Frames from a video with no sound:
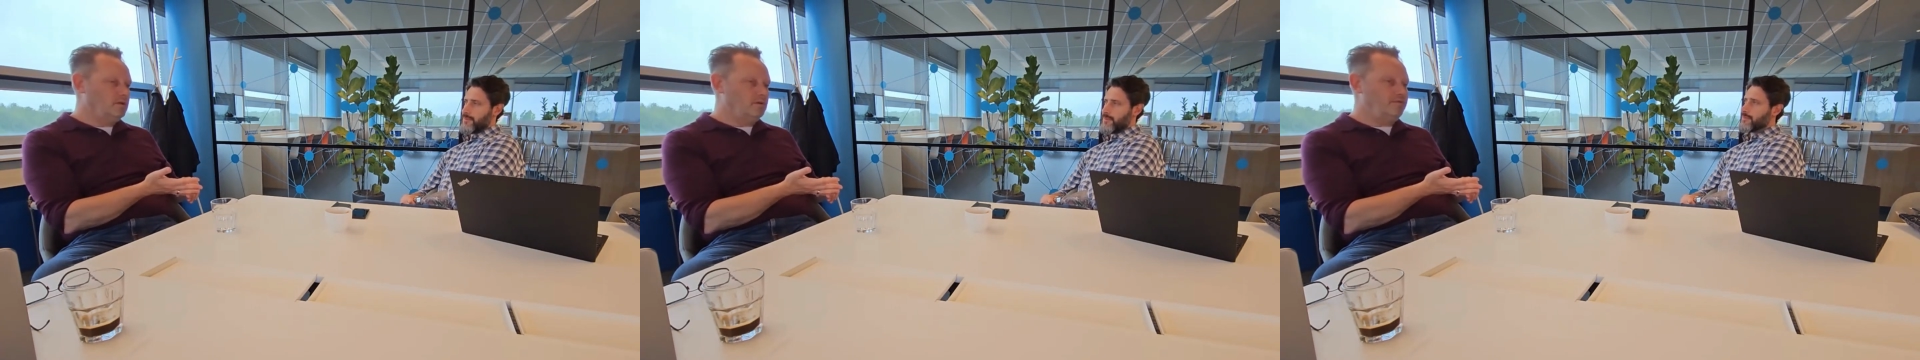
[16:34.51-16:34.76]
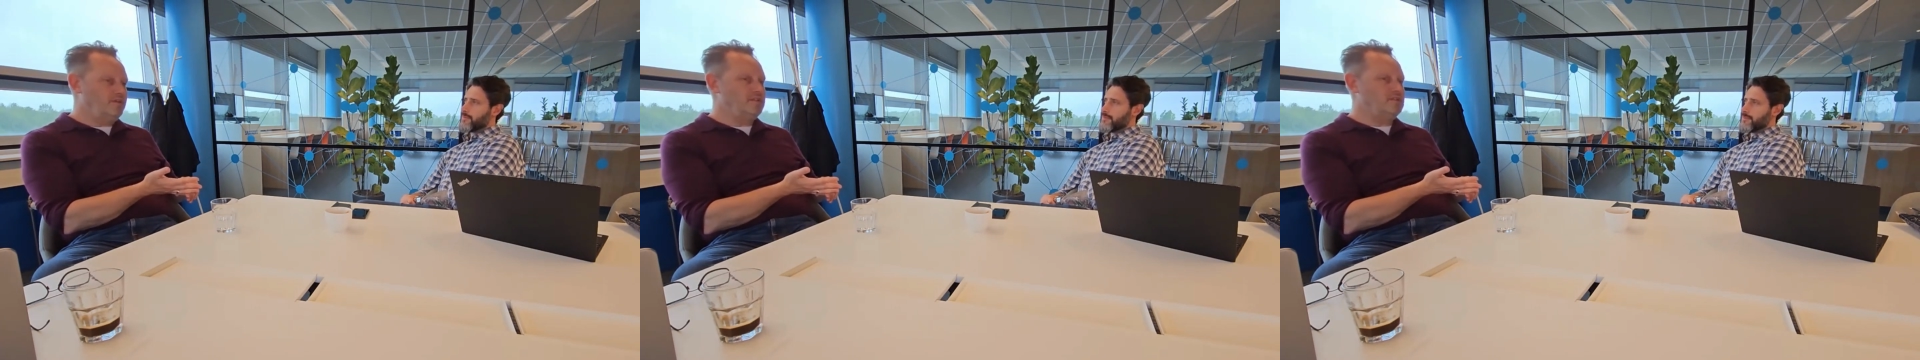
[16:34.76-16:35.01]

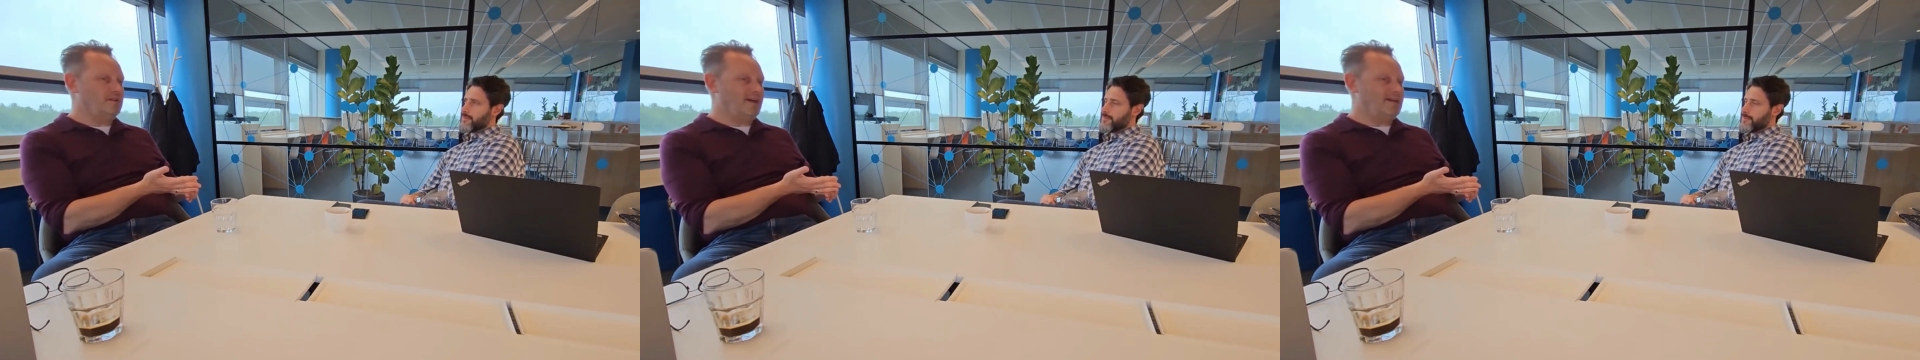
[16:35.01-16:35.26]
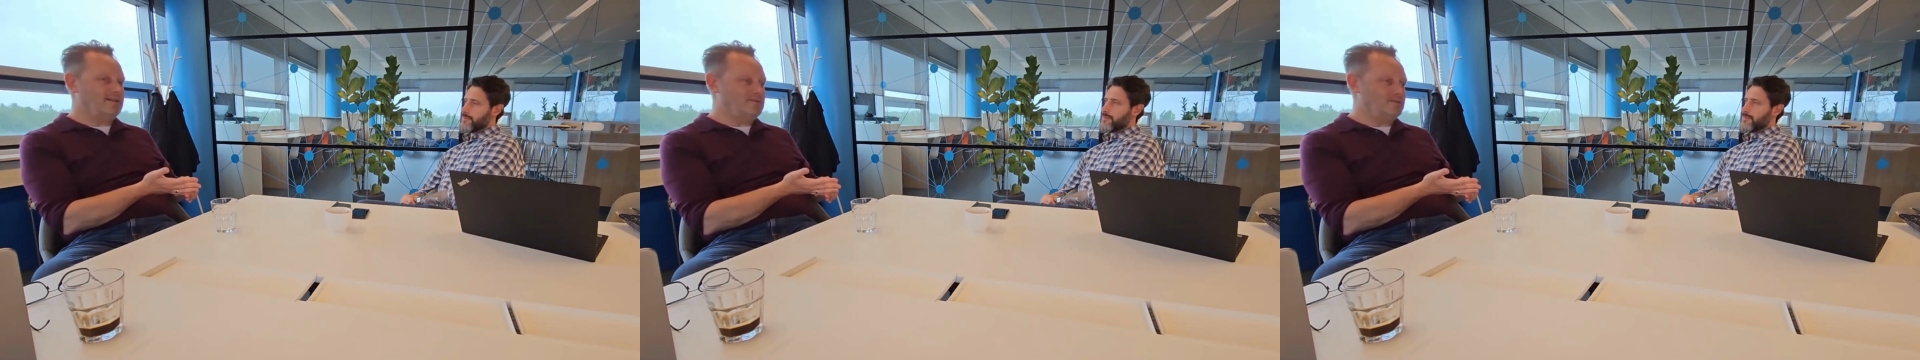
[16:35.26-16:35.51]
feature
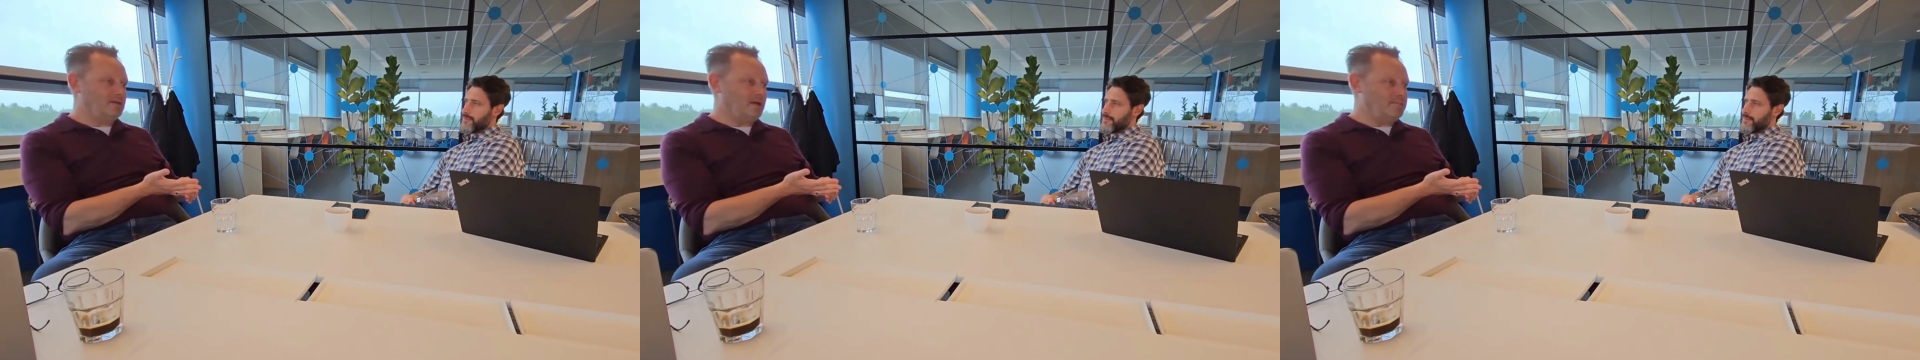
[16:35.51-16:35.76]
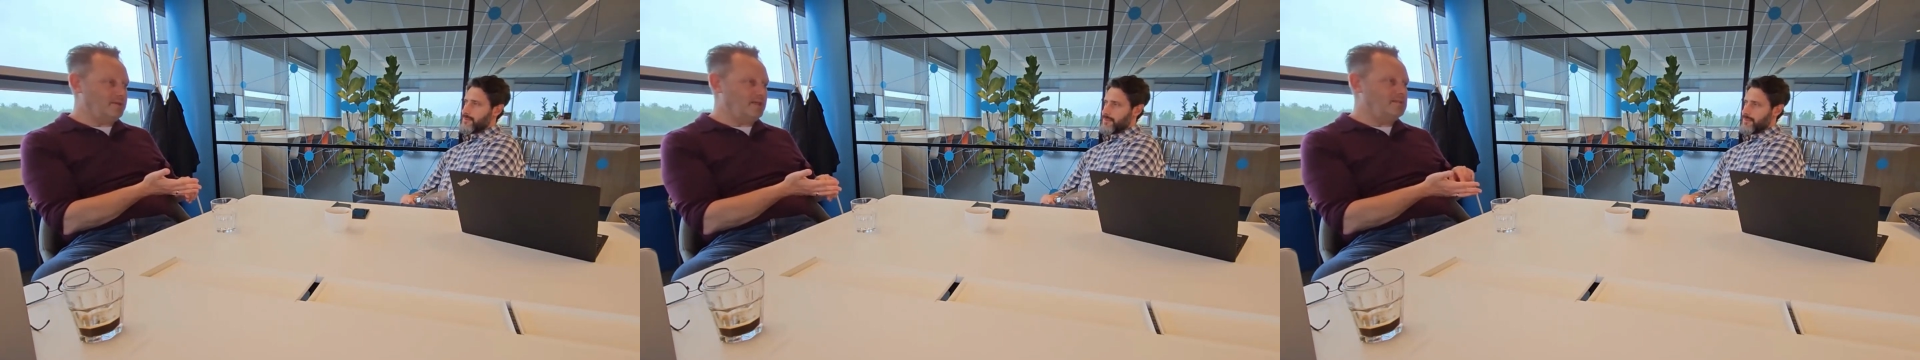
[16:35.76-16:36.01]
added to an
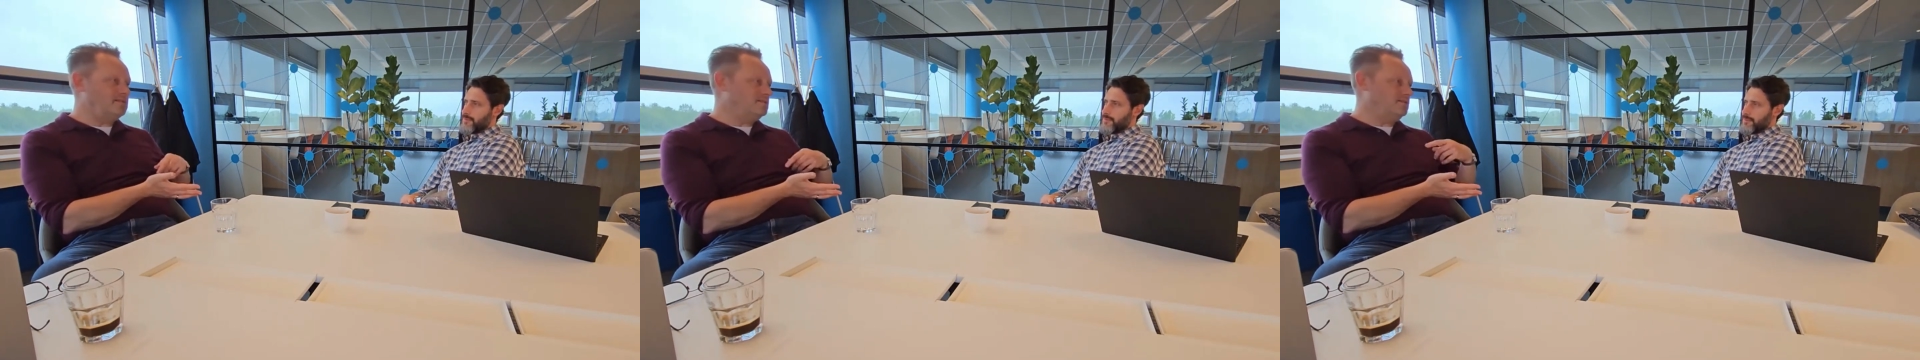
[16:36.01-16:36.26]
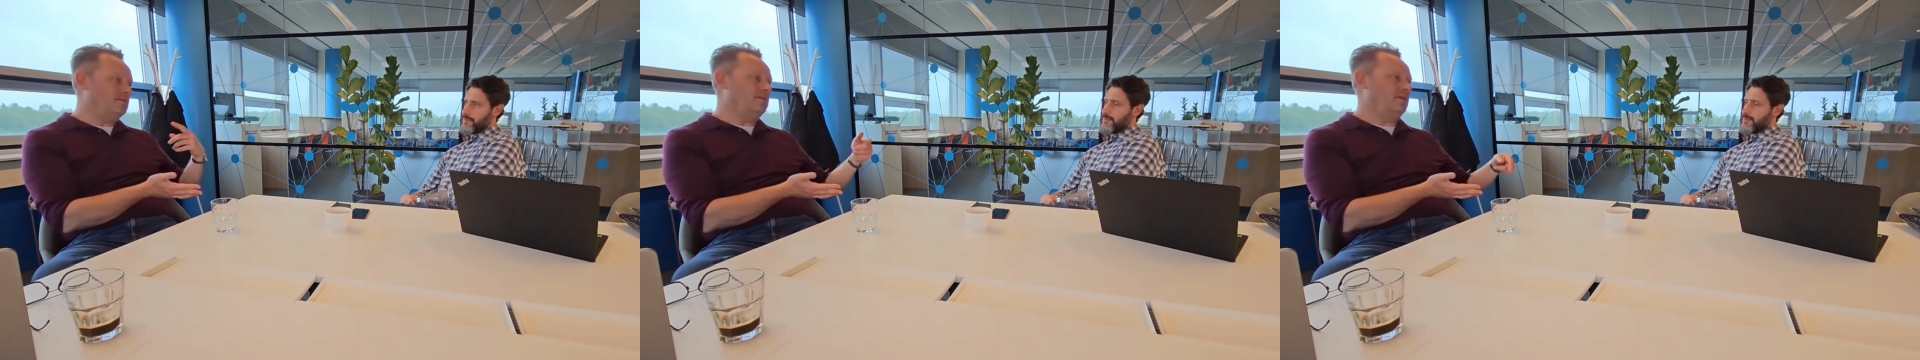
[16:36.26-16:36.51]
application,
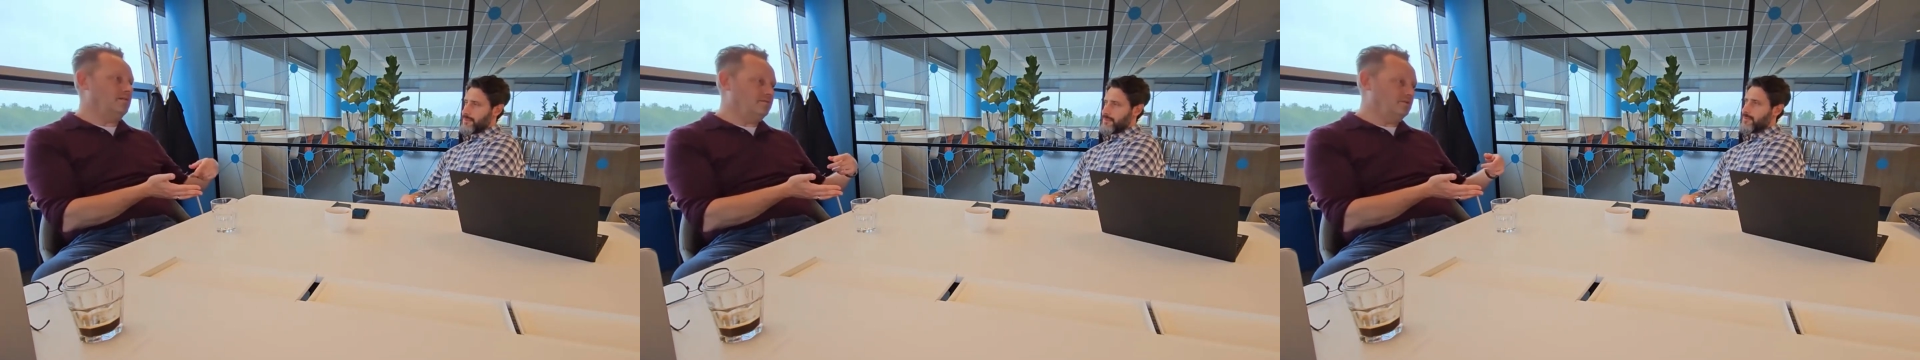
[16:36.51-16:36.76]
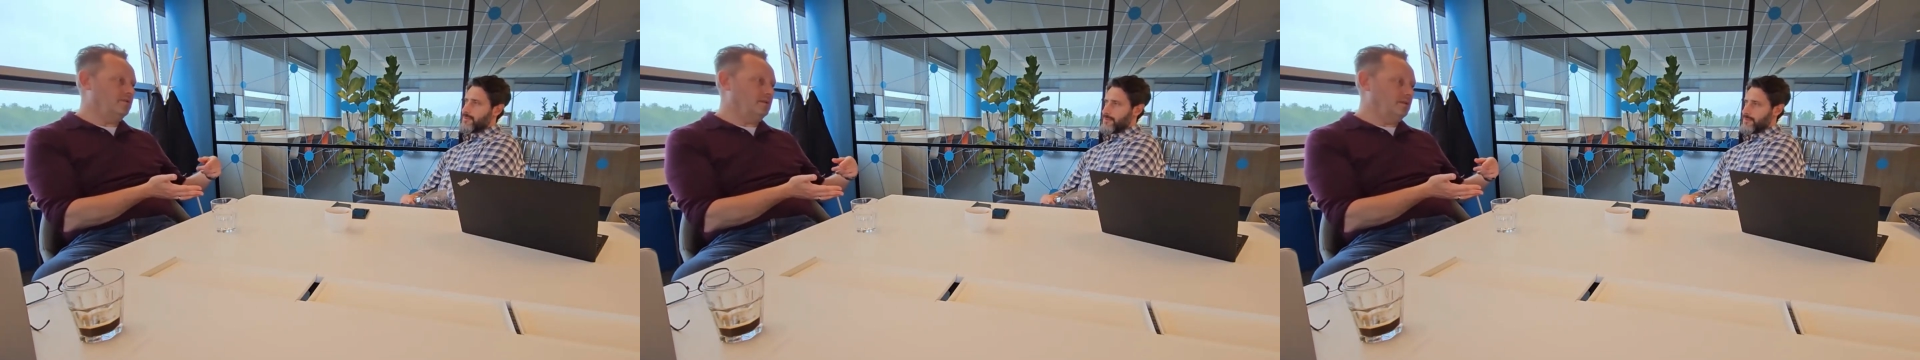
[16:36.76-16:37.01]
so you have
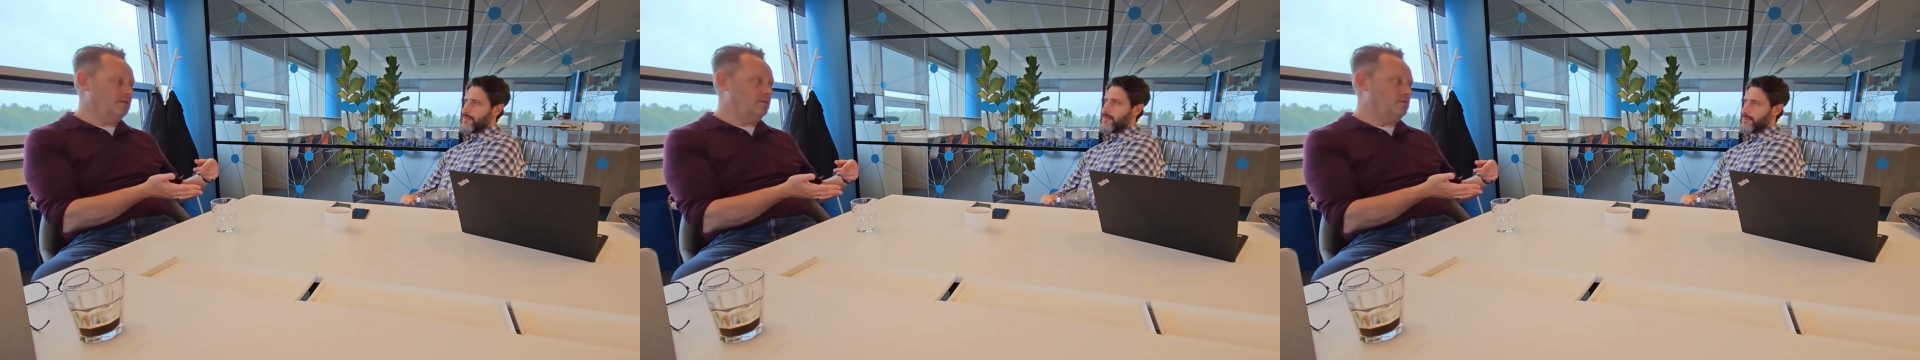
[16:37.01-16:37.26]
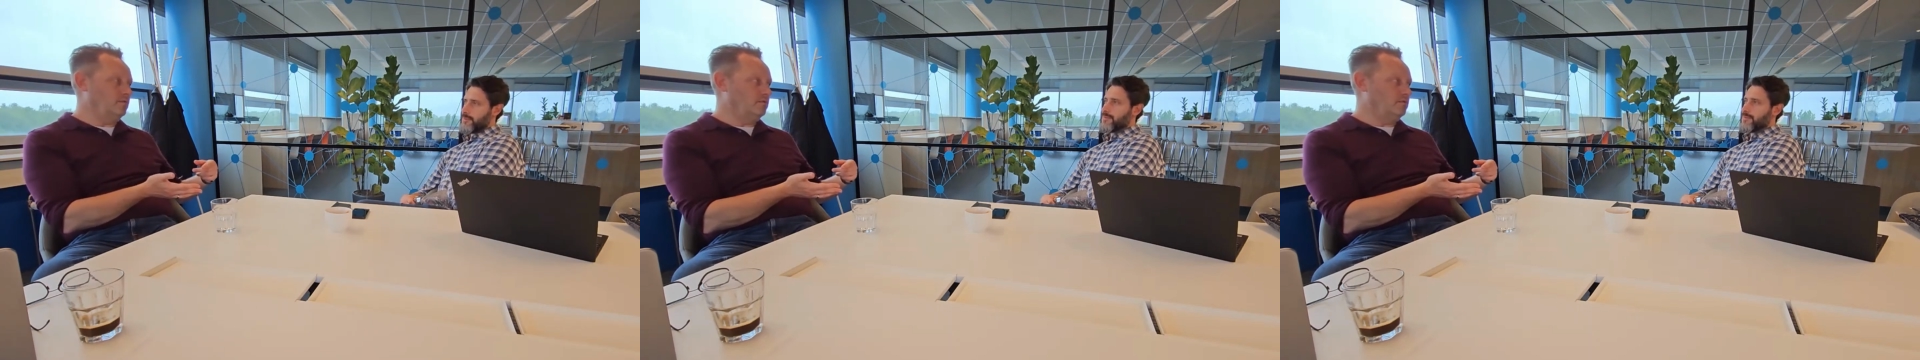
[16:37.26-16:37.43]
a new